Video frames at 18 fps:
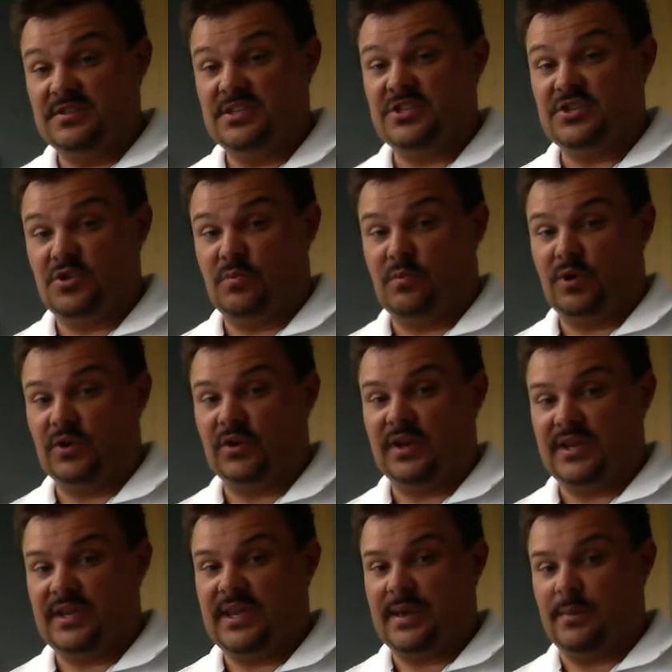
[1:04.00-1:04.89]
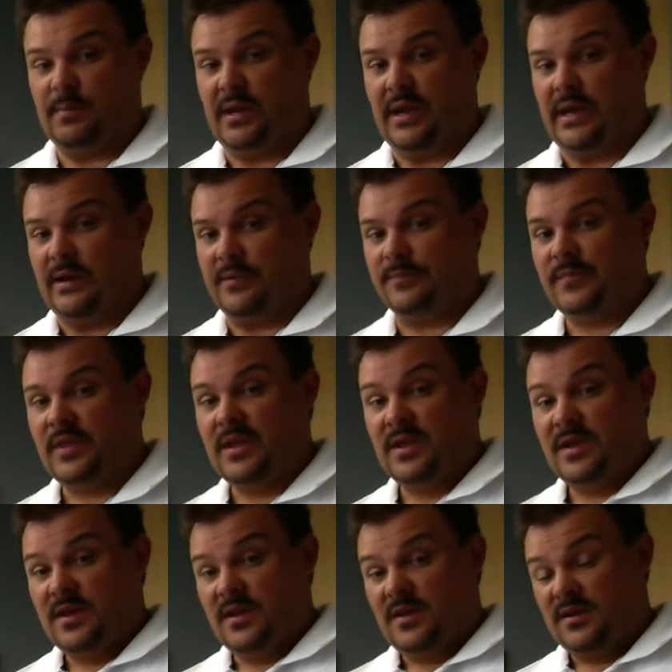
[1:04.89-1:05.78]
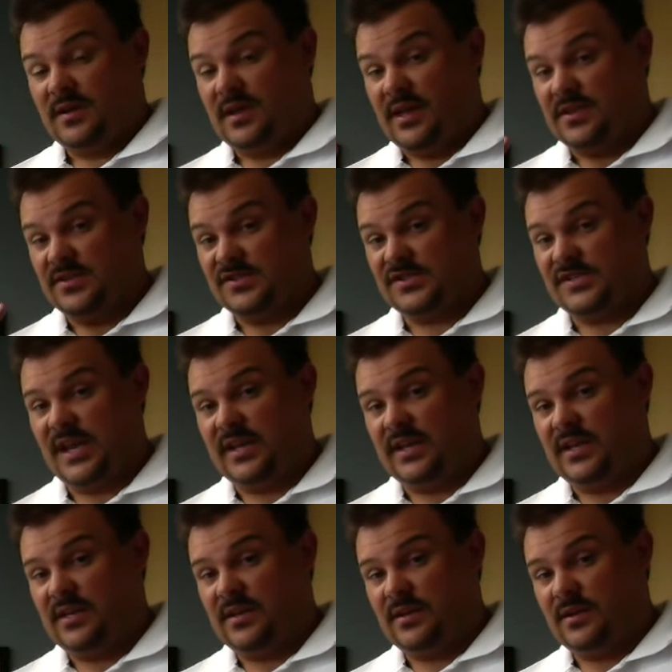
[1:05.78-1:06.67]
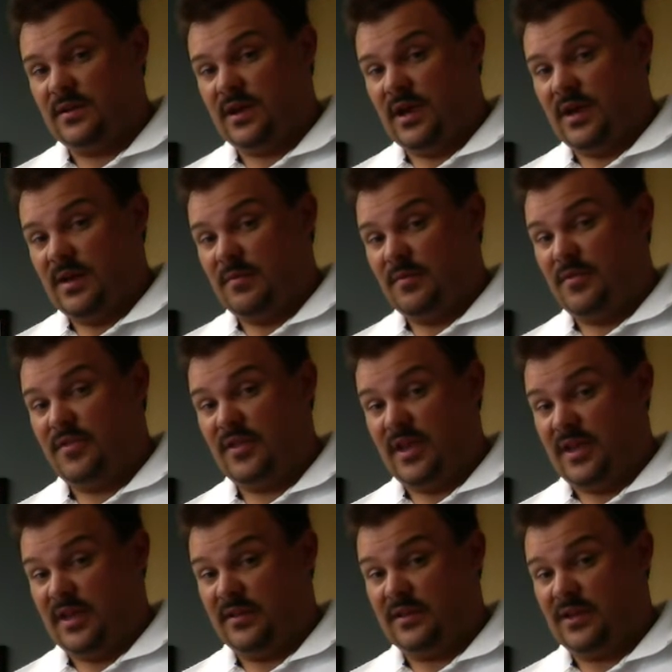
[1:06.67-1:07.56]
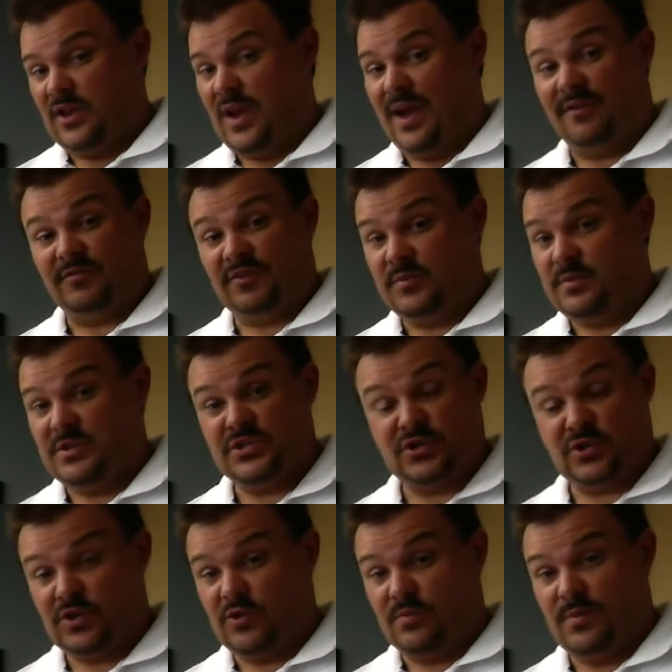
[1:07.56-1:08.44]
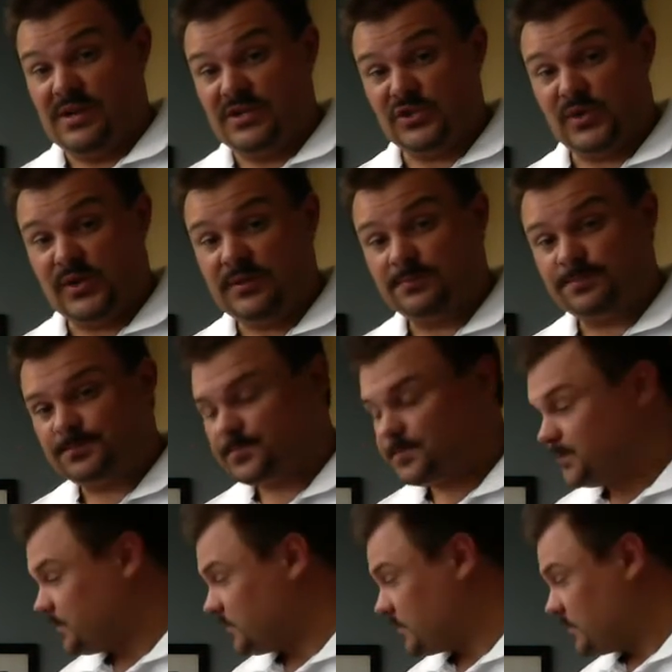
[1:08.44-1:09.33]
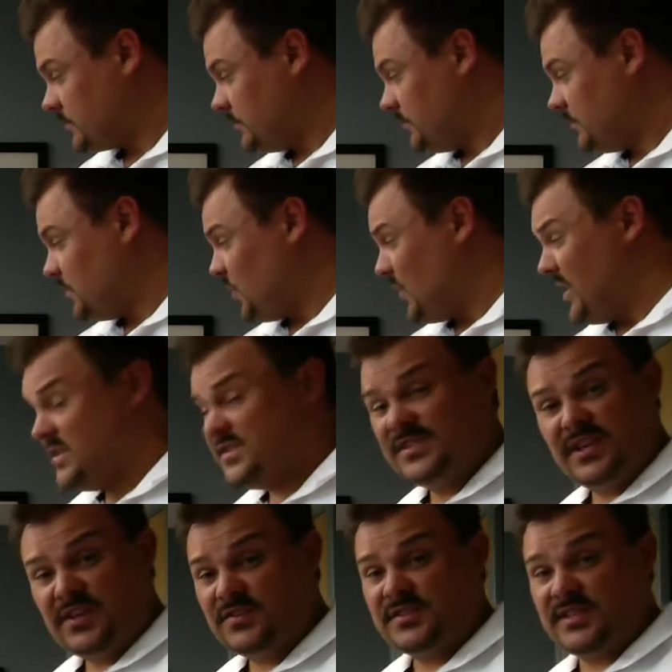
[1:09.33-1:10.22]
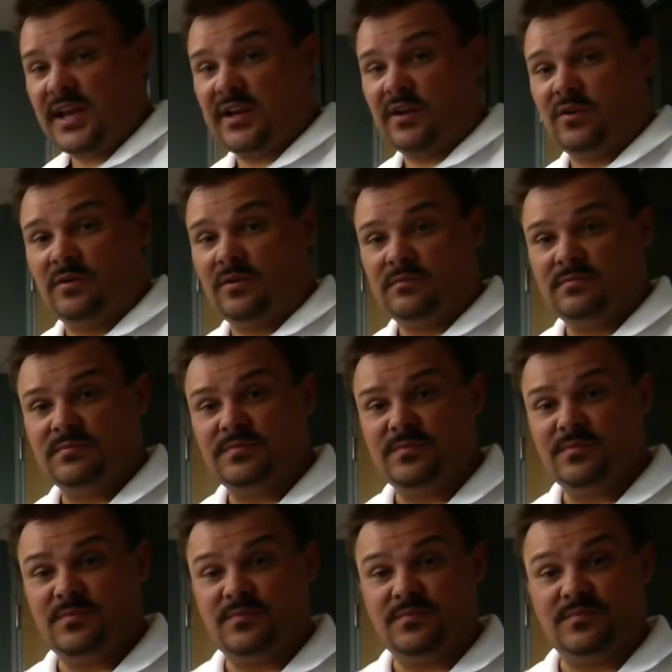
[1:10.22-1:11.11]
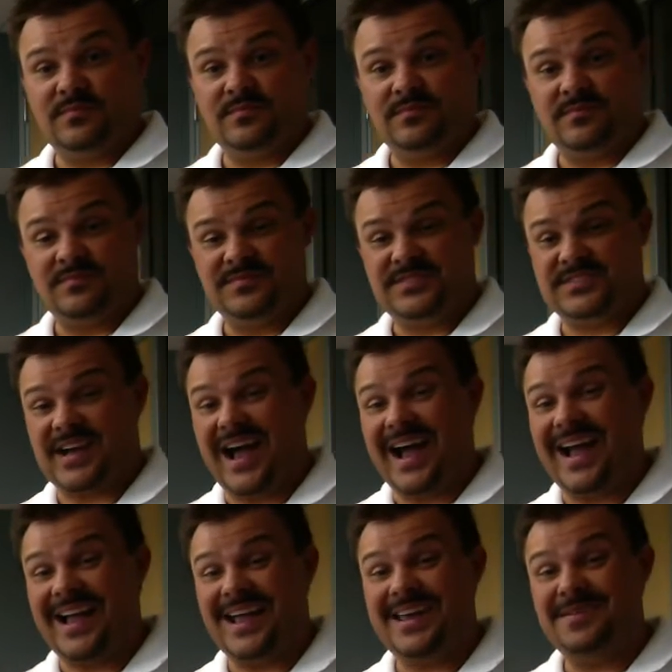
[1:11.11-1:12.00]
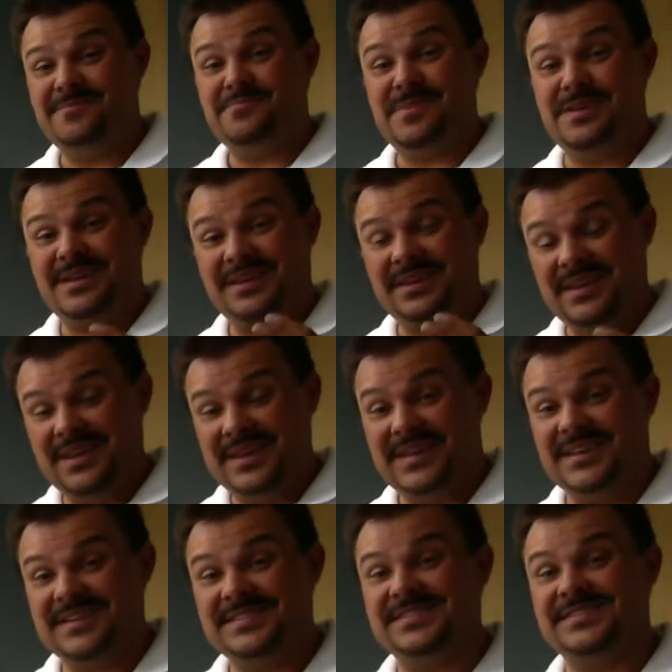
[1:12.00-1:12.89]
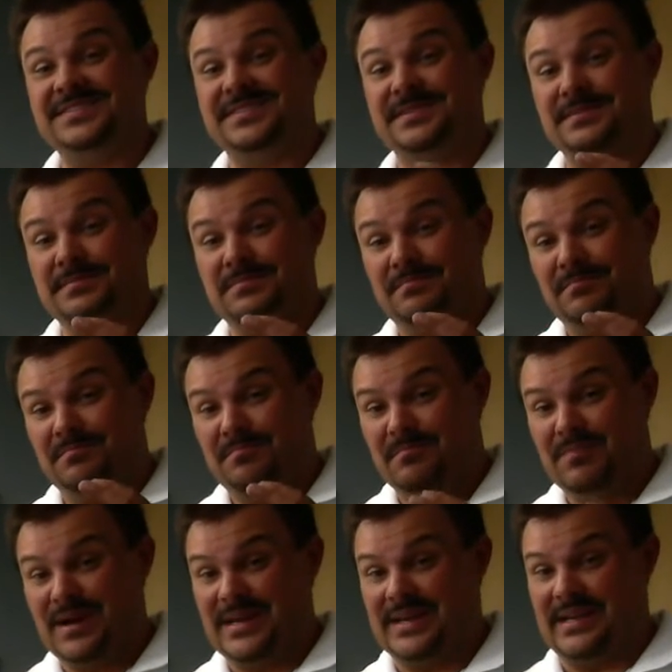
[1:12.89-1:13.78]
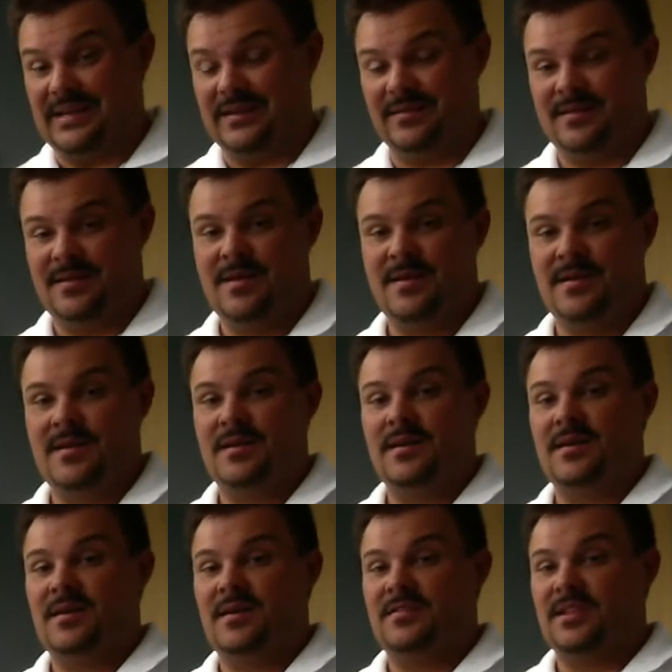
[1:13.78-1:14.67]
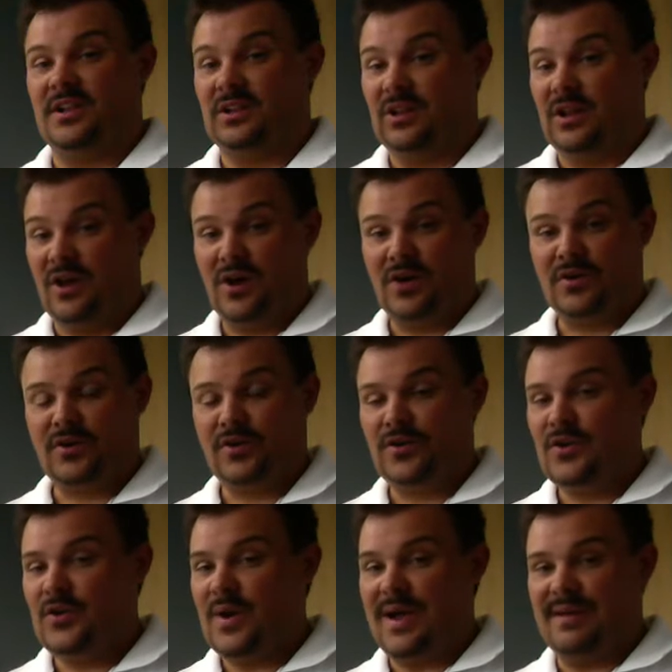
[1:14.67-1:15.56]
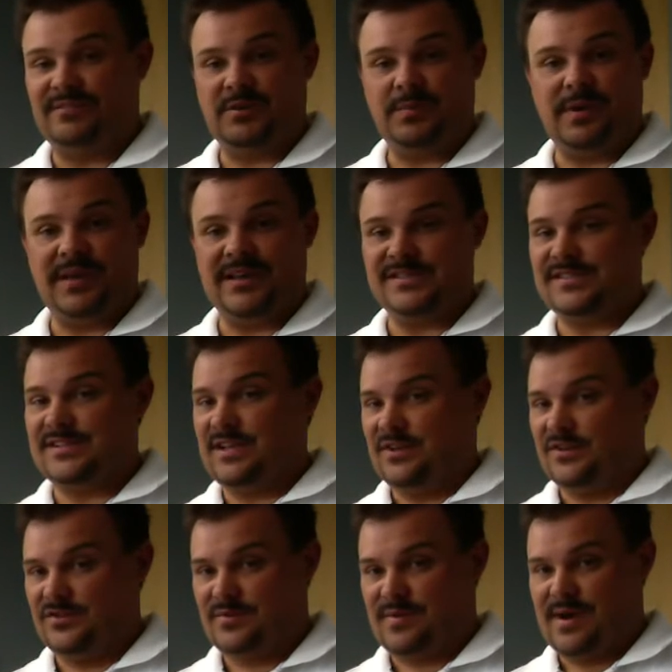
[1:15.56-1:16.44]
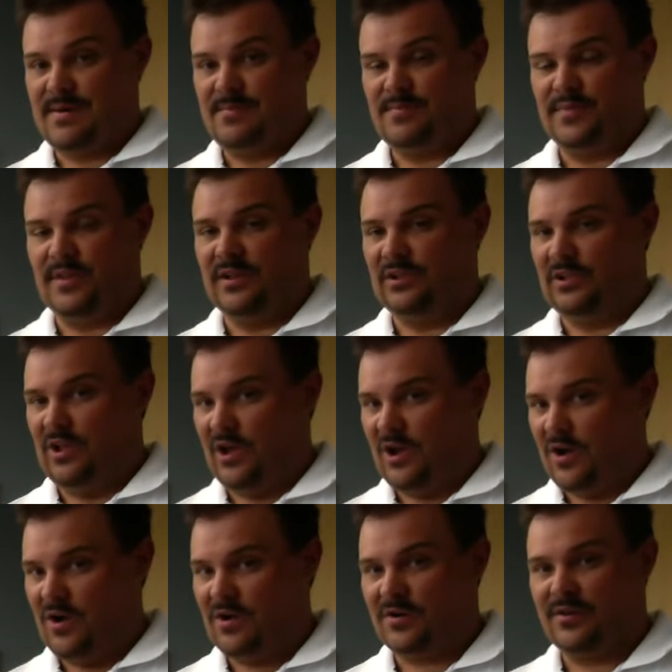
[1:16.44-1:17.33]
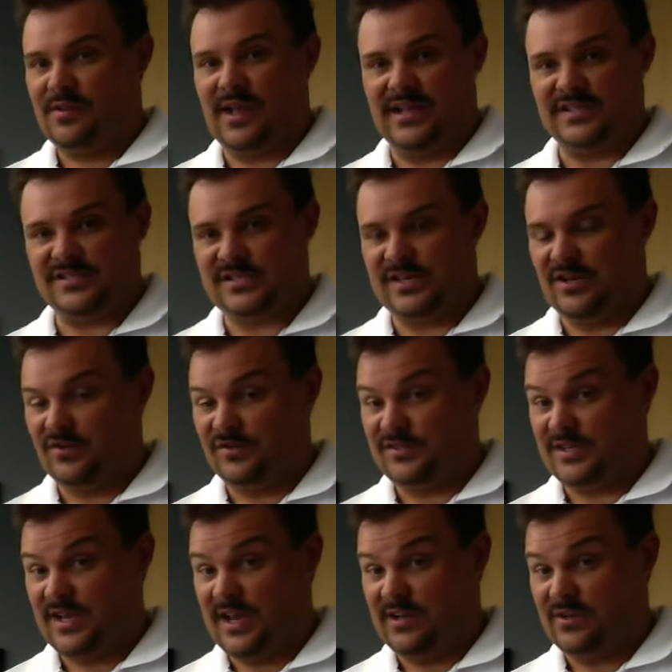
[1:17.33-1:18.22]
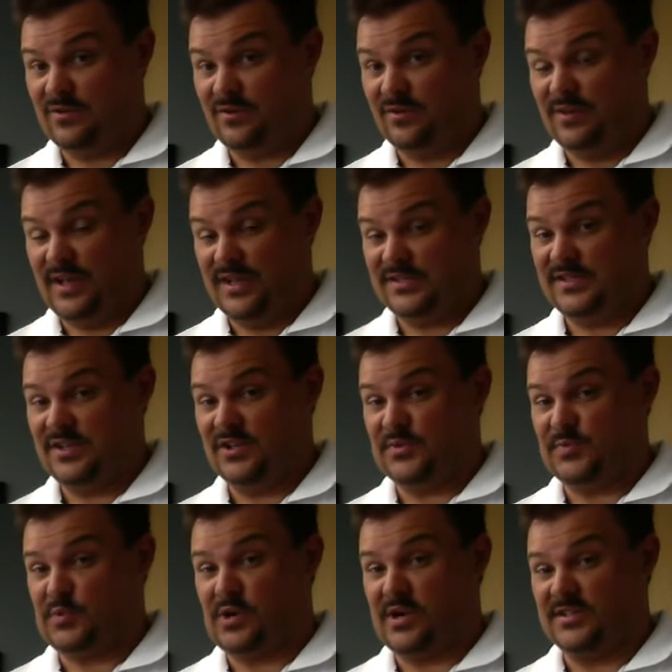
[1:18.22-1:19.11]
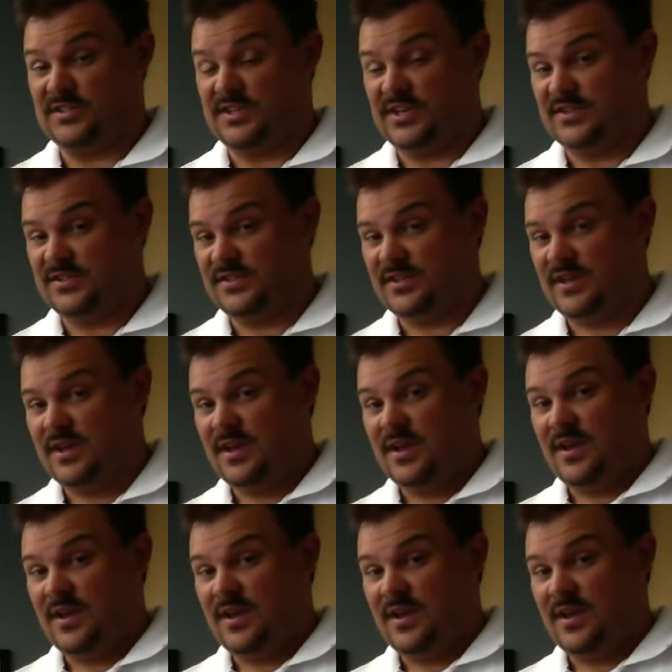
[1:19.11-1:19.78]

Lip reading: digital marketing campaign. Okay, the second thing that you have to be sure you're measuring, sales cycle. Time is money. The longer you have to pay a sales rep, the longer that sales cycle and that sales process